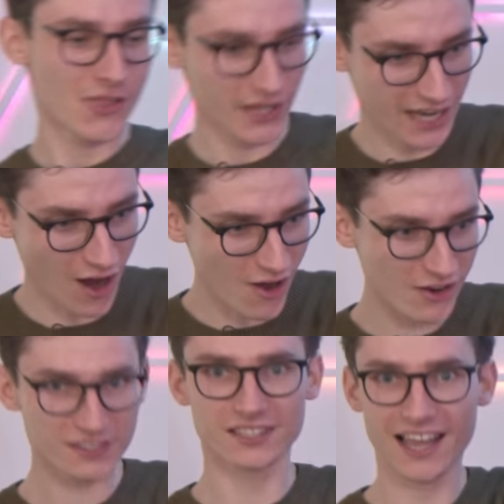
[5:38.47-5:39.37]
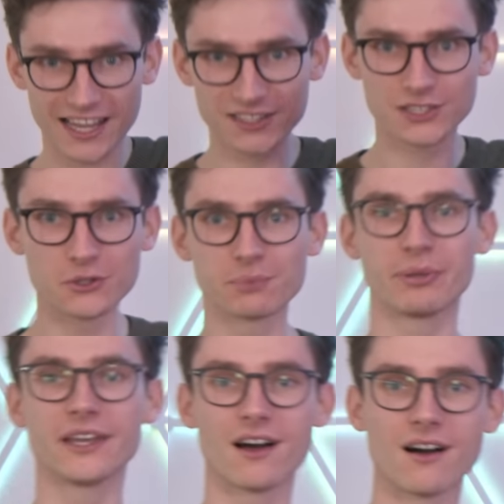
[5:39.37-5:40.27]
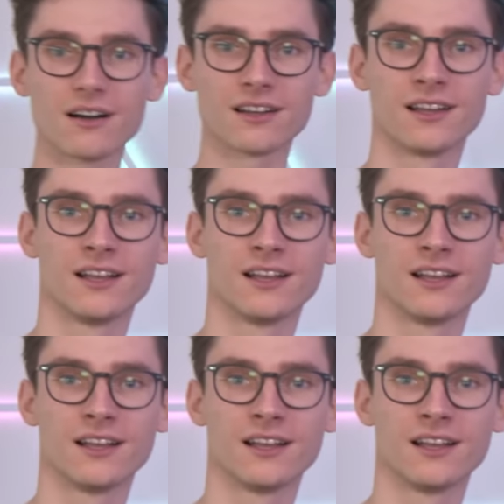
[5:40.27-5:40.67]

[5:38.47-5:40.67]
the card, the ASUS PR,